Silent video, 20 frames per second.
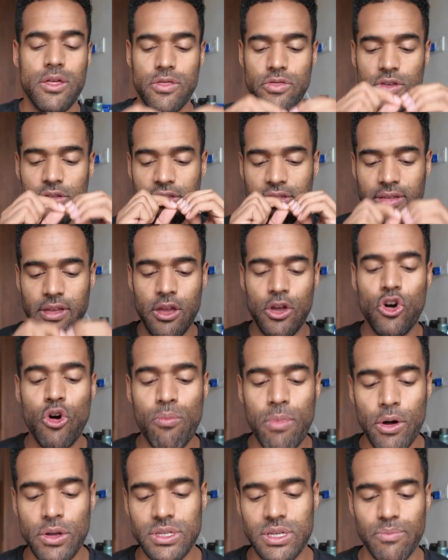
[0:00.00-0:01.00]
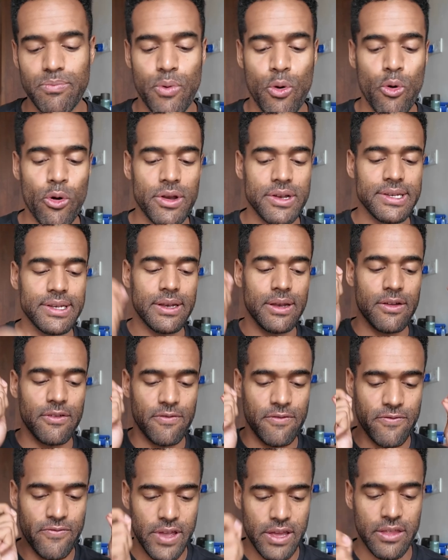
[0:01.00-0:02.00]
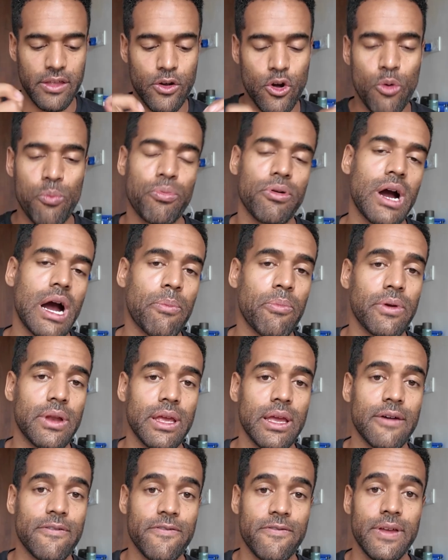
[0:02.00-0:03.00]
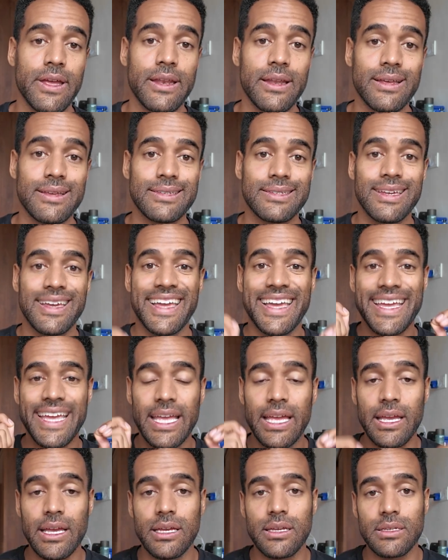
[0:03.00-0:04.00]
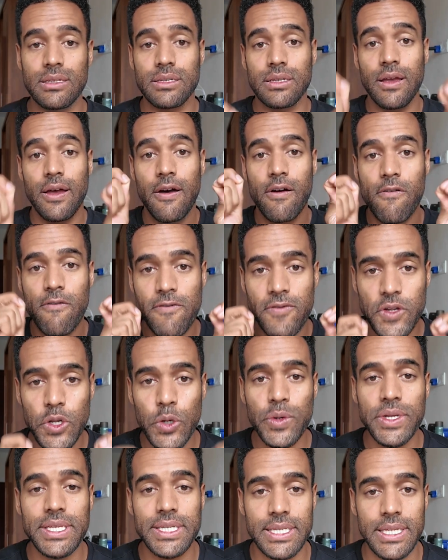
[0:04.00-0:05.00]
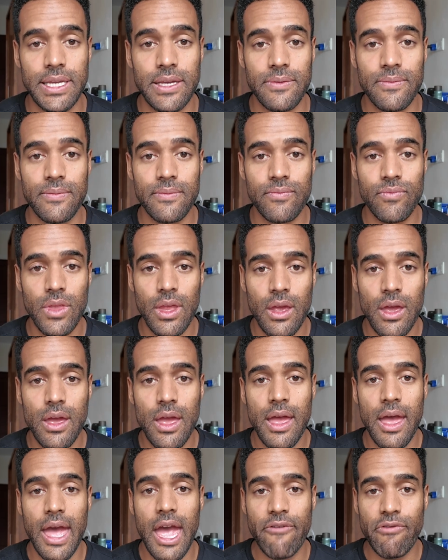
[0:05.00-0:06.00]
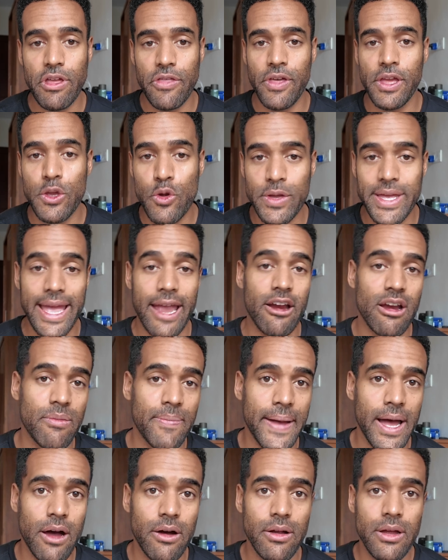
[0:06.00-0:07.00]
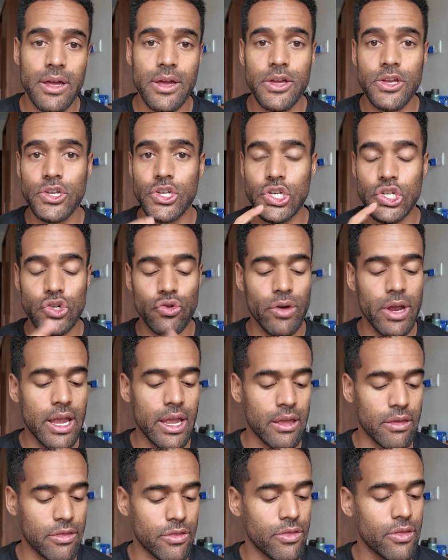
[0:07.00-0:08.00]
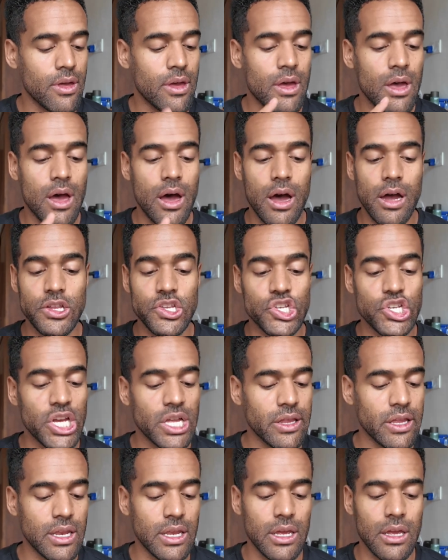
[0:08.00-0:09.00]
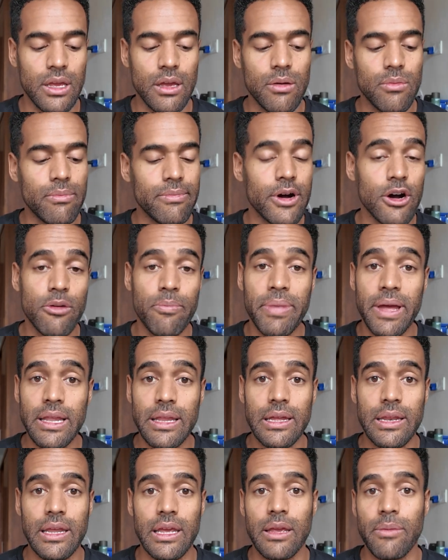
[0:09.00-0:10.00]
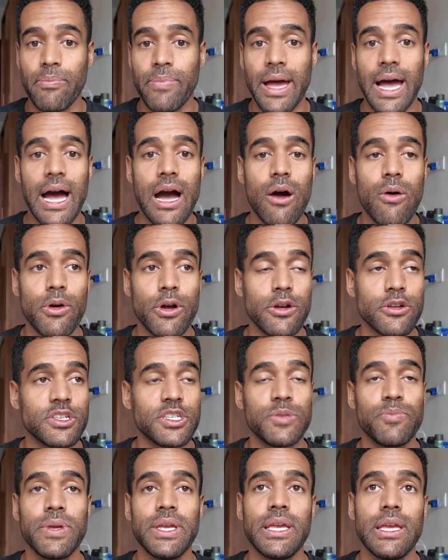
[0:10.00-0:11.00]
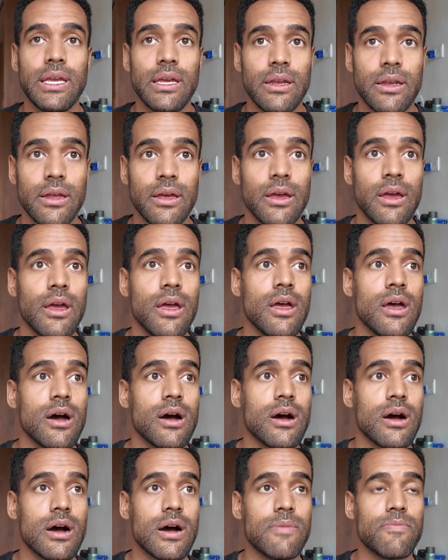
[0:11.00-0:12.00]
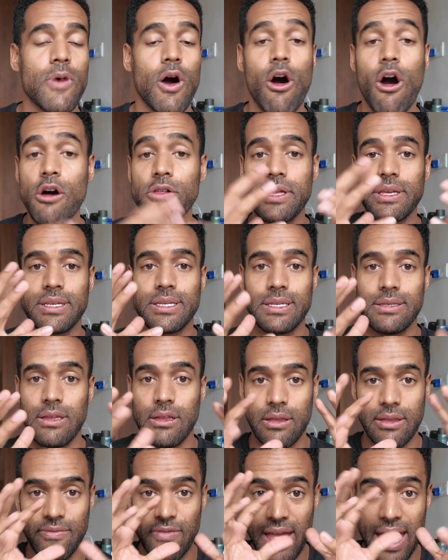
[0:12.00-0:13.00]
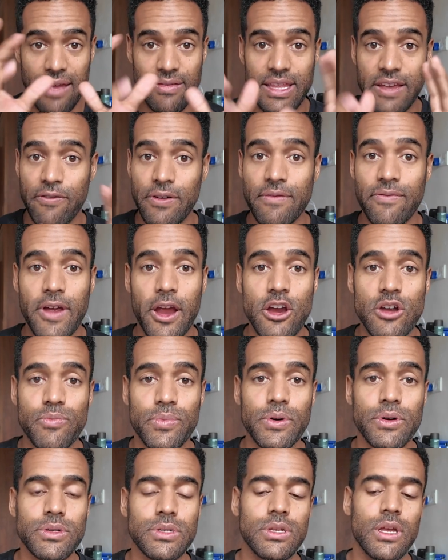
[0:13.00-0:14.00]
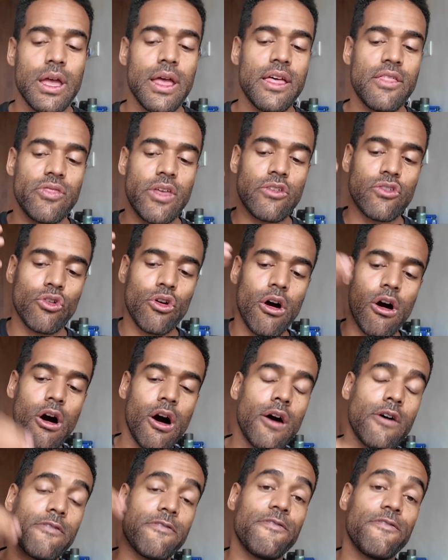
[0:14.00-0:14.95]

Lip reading: The single most important physical property of fitness is fluency. Everything you care about, strength, agility, mobility, power, speed, all these different variables, these are all